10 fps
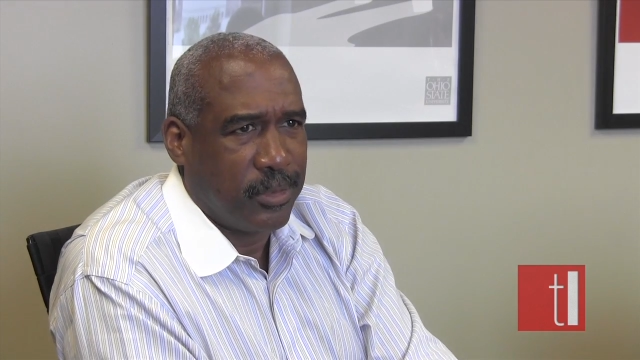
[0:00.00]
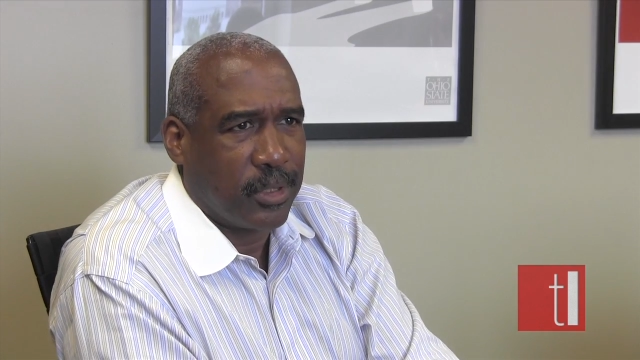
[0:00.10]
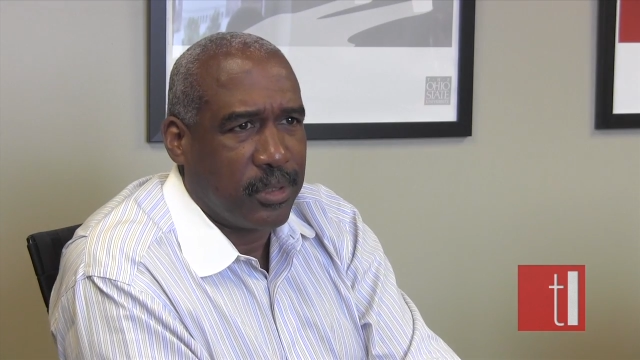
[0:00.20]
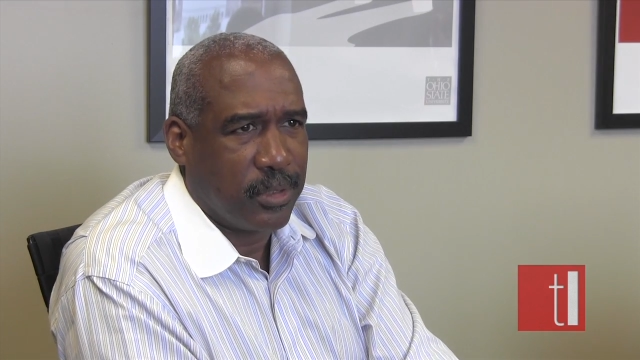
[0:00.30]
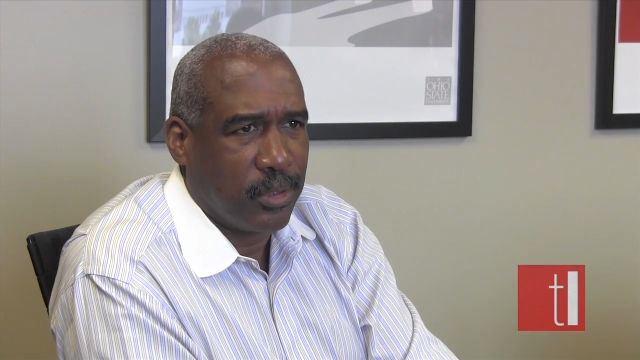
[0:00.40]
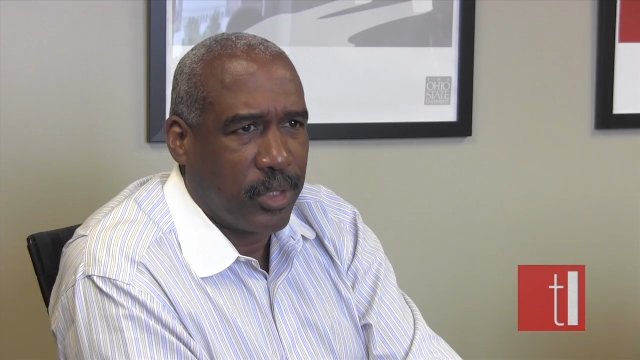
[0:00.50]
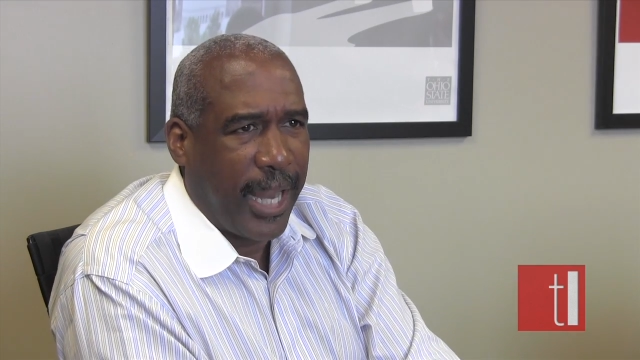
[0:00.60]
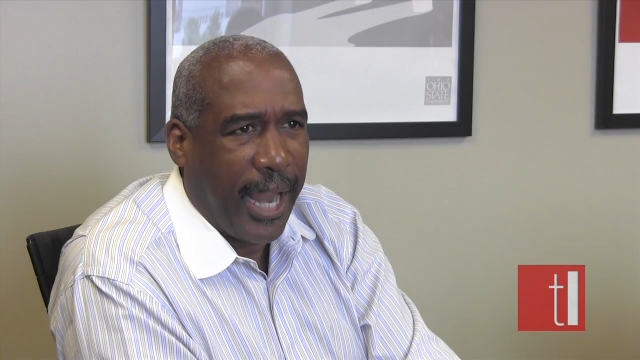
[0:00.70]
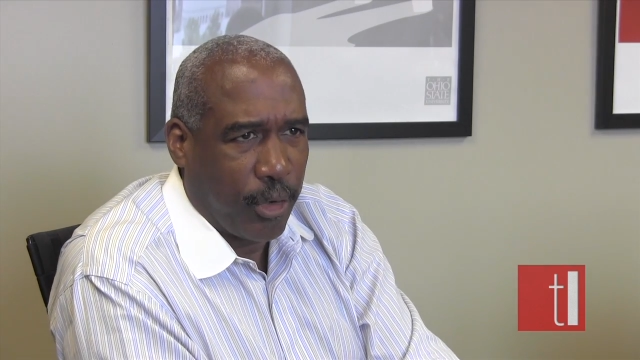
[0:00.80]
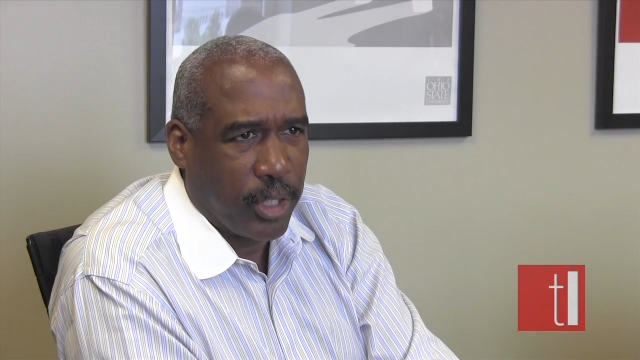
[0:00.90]
the, you know,
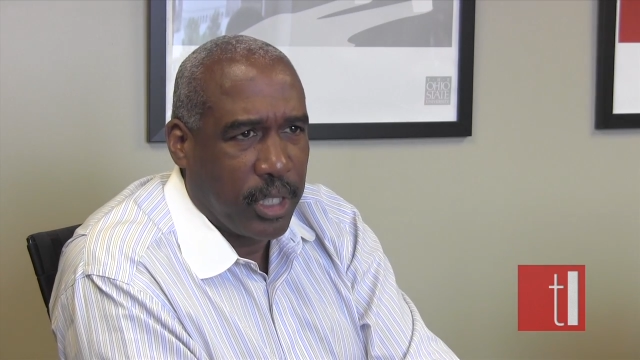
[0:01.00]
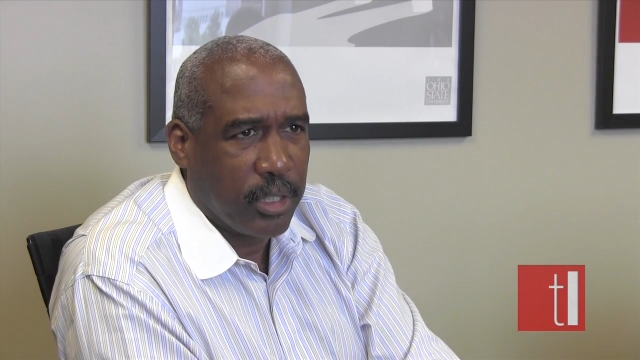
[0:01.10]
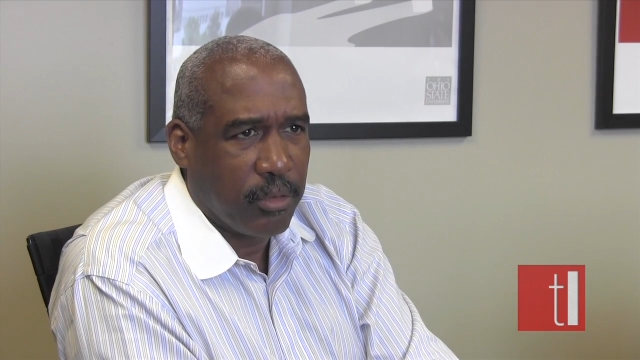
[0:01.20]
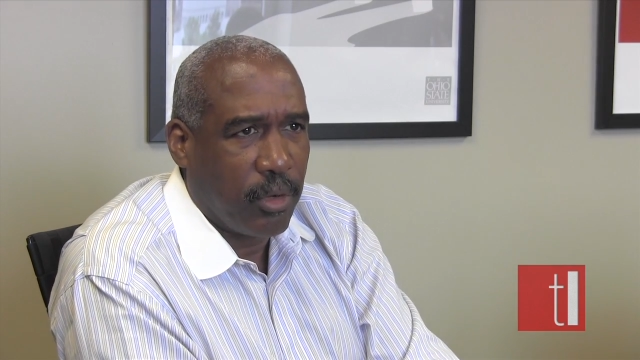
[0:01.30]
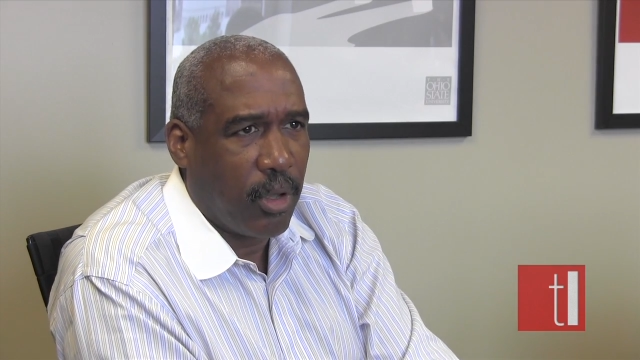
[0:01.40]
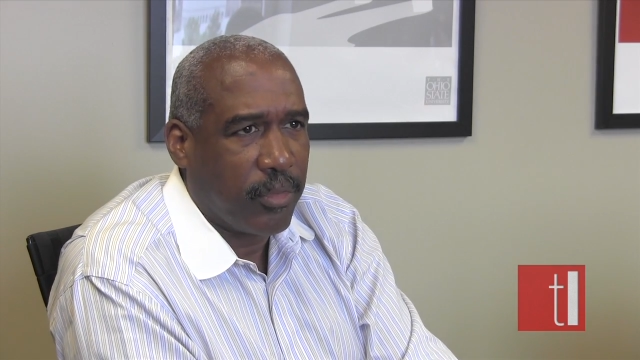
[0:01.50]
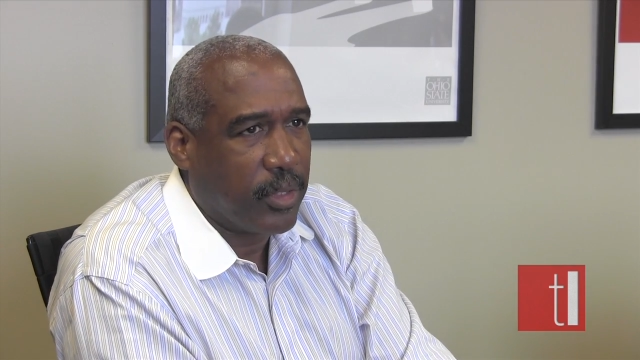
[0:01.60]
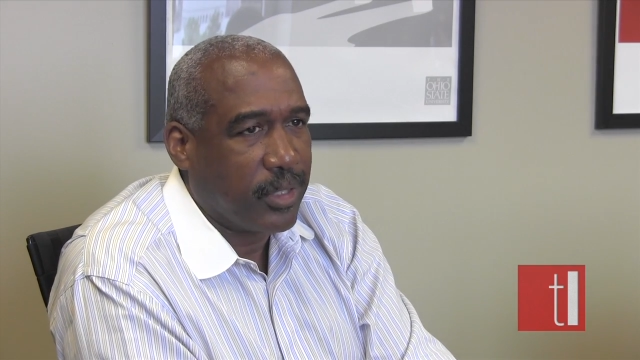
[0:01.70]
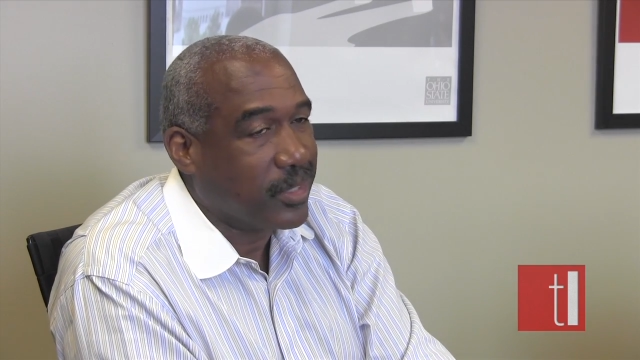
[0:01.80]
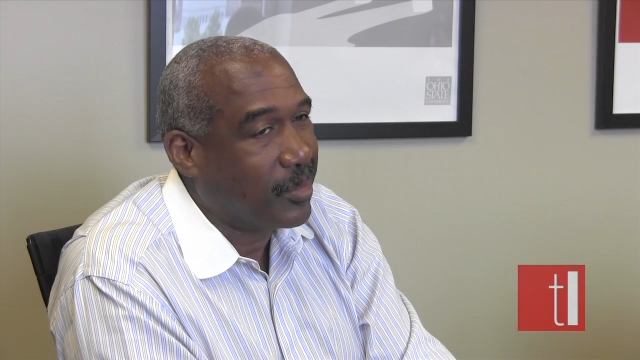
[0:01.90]
the aggregate of all
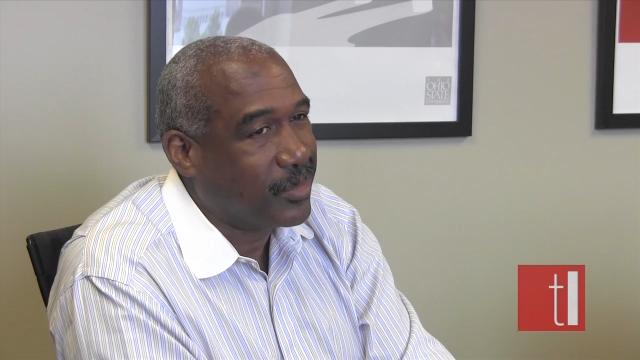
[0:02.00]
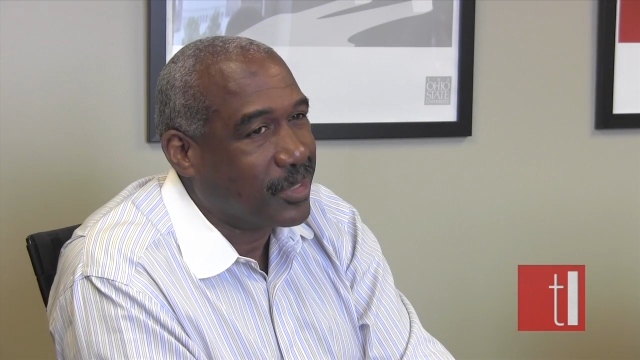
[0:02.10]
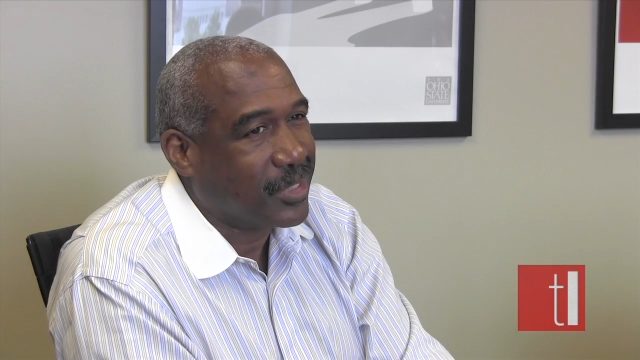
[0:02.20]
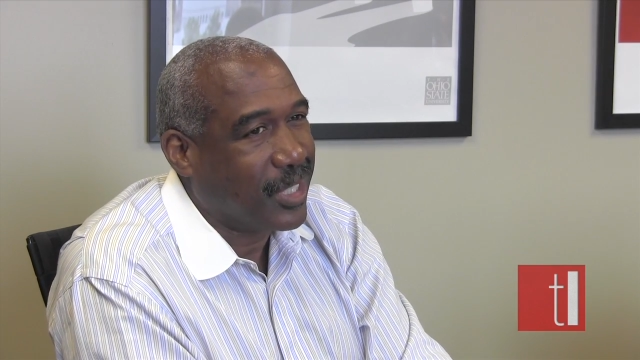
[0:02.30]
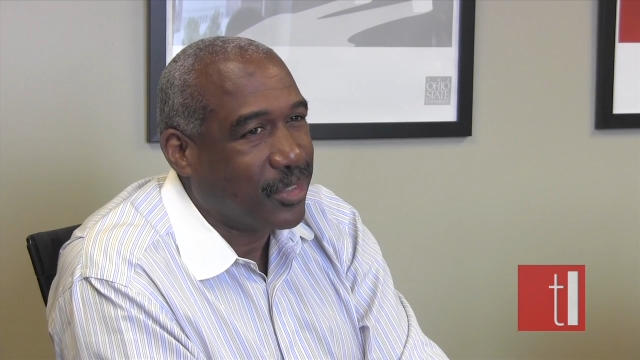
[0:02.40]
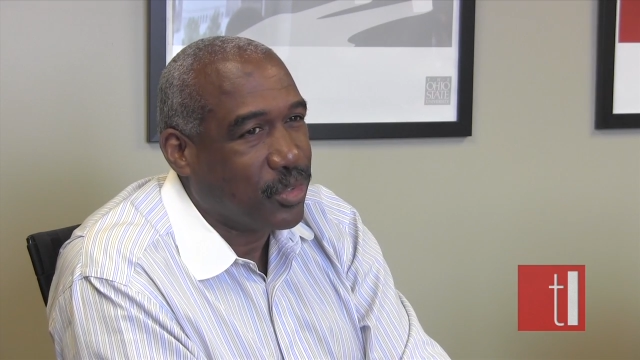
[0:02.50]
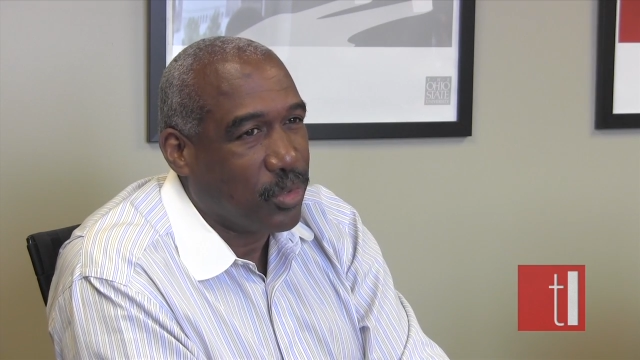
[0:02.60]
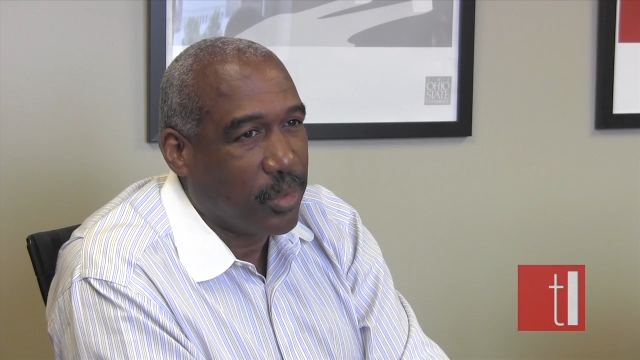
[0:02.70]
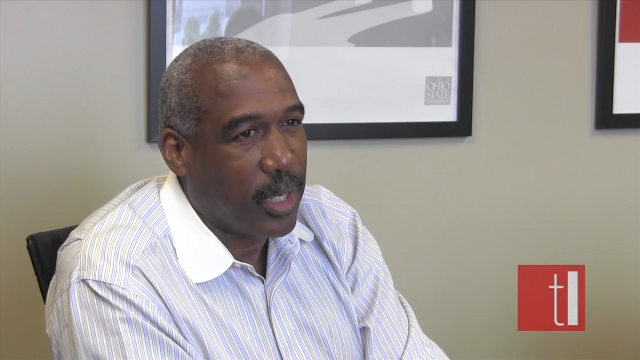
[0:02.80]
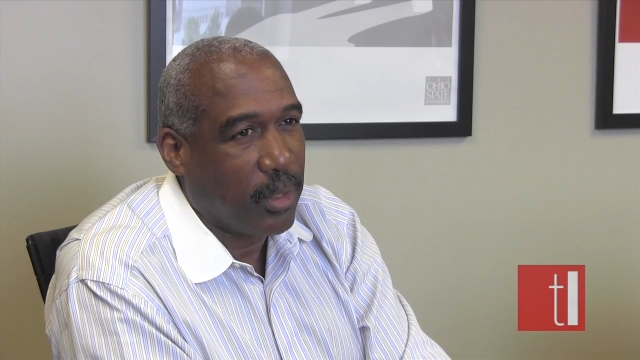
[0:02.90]
things. Mm-hmm. I'm just not
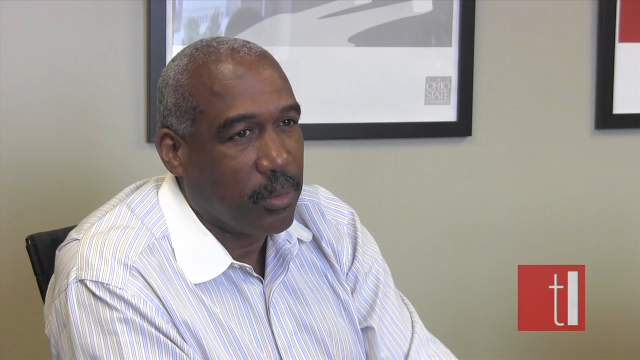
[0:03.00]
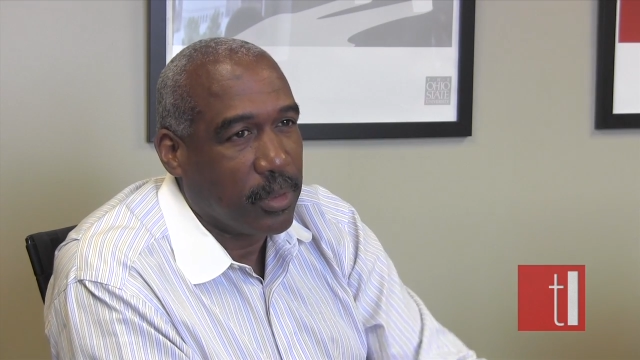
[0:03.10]
sure on that.